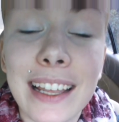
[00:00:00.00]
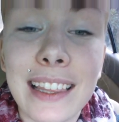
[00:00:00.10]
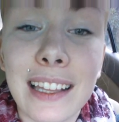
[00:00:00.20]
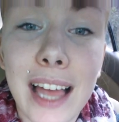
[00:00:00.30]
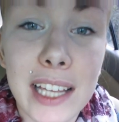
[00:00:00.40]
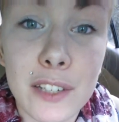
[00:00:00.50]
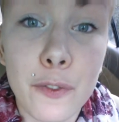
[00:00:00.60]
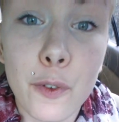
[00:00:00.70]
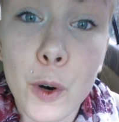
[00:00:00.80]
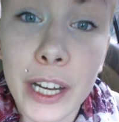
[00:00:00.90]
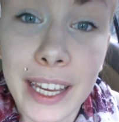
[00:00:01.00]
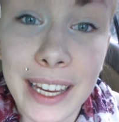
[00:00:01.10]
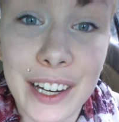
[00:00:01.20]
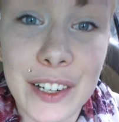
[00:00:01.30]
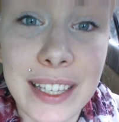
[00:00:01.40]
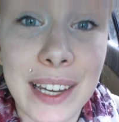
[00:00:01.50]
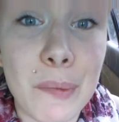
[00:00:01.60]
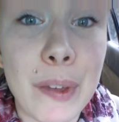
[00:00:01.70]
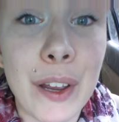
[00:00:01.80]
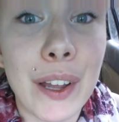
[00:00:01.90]
in the last 40 years in
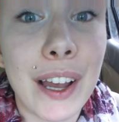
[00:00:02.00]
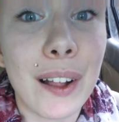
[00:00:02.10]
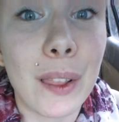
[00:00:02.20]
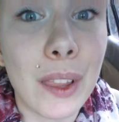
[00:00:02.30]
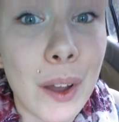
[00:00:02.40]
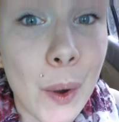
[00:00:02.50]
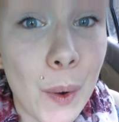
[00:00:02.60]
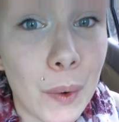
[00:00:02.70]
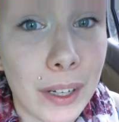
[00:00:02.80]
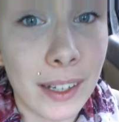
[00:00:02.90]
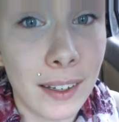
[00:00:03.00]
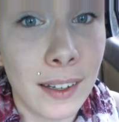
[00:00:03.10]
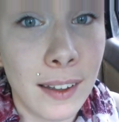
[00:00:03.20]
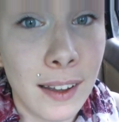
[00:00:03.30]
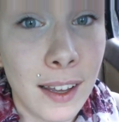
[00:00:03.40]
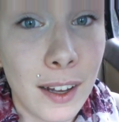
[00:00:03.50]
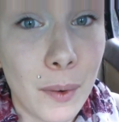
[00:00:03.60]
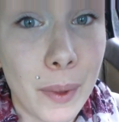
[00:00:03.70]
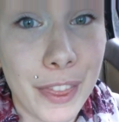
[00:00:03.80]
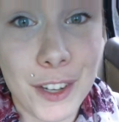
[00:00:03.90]
America alone
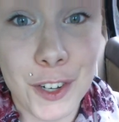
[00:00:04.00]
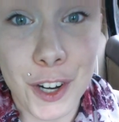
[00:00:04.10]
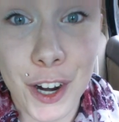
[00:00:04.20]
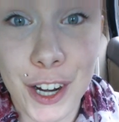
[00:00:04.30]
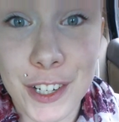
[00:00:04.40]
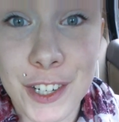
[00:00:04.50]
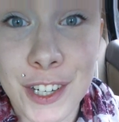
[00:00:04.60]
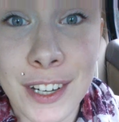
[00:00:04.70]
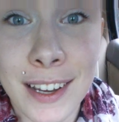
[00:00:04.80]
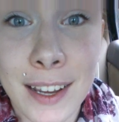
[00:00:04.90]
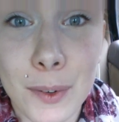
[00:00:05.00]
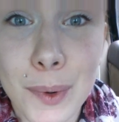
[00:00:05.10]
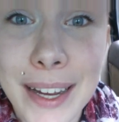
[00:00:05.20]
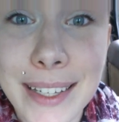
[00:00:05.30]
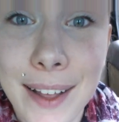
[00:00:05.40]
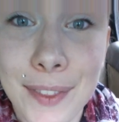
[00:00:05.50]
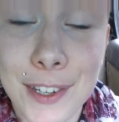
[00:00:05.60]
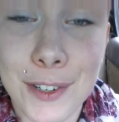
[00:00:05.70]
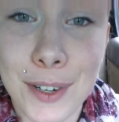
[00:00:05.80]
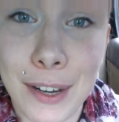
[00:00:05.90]
with the church right down the
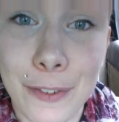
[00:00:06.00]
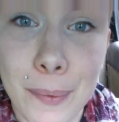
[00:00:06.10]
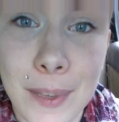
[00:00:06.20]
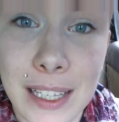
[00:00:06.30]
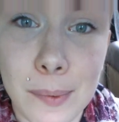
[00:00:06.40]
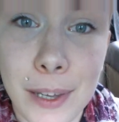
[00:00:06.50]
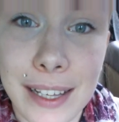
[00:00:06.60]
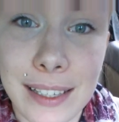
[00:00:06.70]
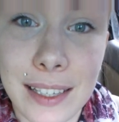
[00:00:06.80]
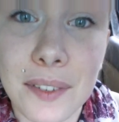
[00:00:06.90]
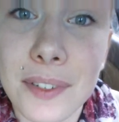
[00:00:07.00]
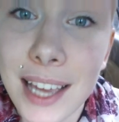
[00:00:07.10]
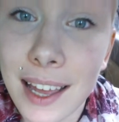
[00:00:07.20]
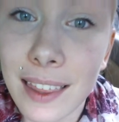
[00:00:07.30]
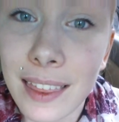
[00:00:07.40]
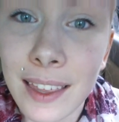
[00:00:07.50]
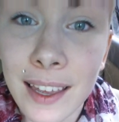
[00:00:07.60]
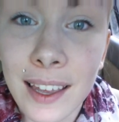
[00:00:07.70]
street from these places of death.